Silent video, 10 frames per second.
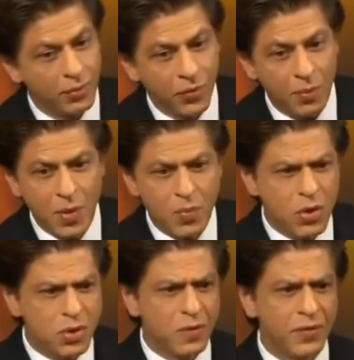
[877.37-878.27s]
for
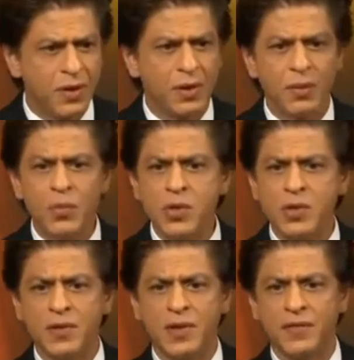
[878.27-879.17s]
most
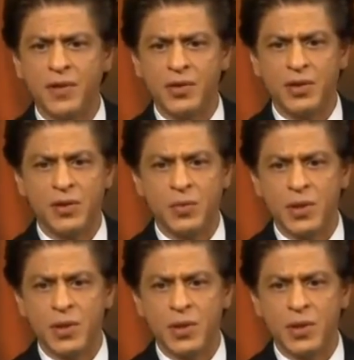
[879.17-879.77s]
of the definitions